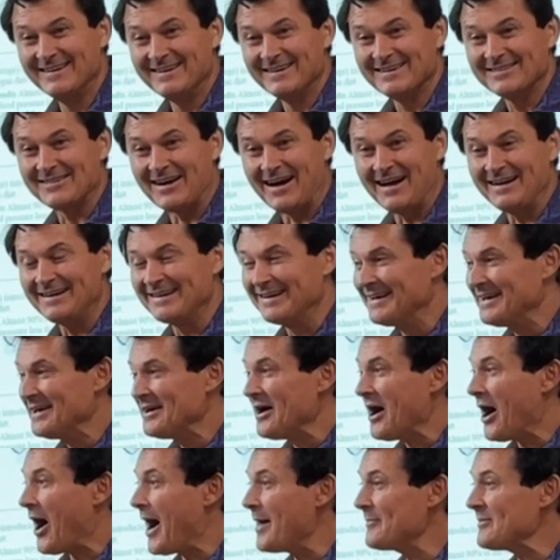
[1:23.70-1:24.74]
Right?
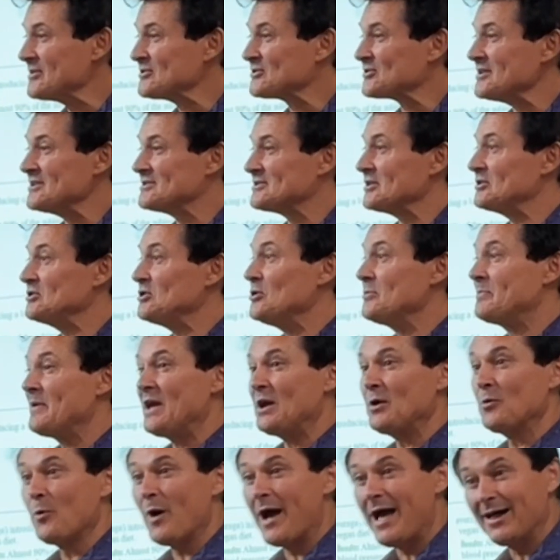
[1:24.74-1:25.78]
I'm interested in you
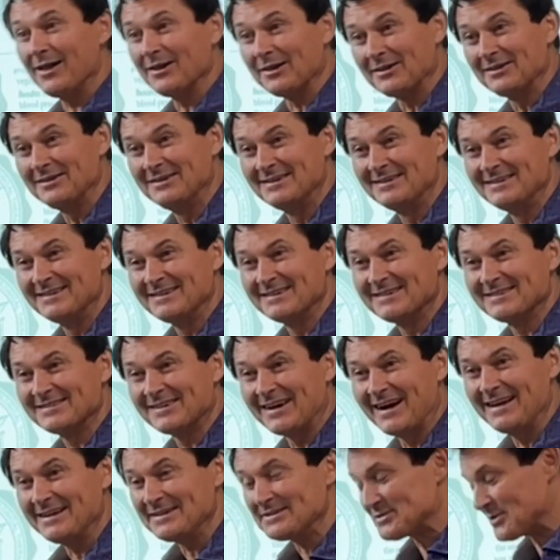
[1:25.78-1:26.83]
being well.
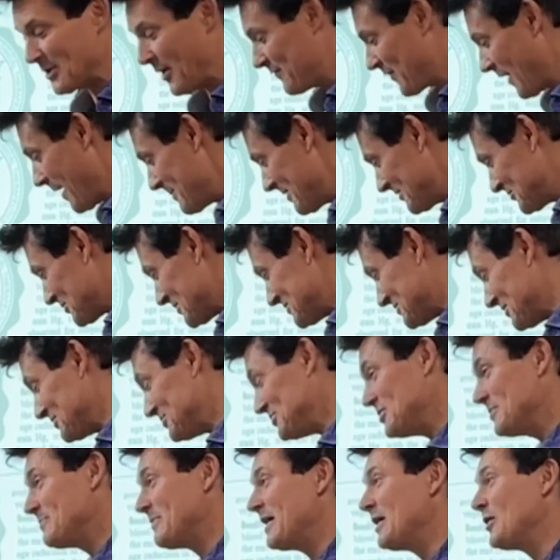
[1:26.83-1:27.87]
Right? So, if I'm interested in
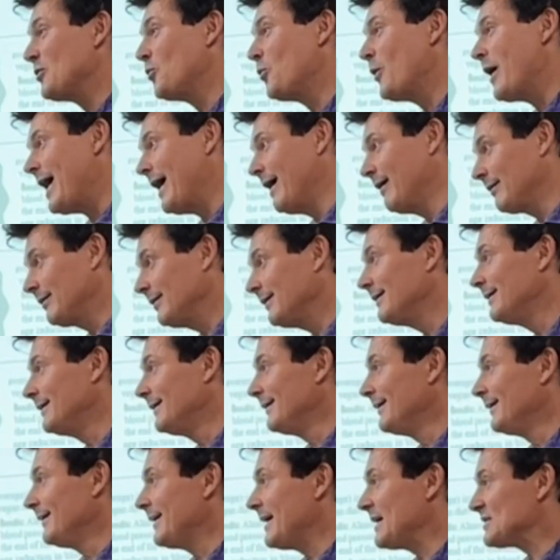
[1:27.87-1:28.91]
you being well,
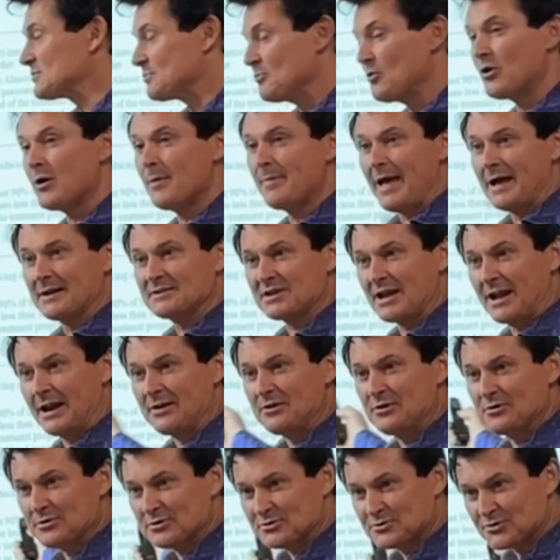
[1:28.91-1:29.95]
it's more about telling
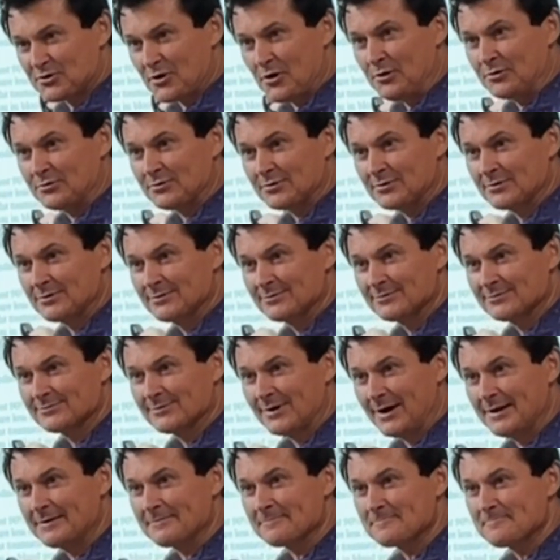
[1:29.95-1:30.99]
you the truth,
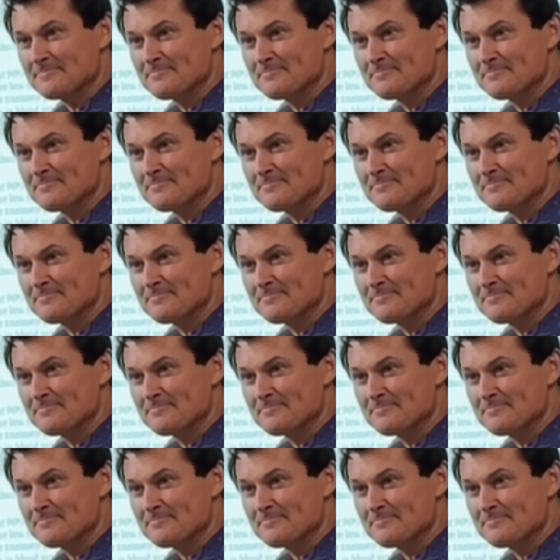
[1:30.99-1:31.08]
right?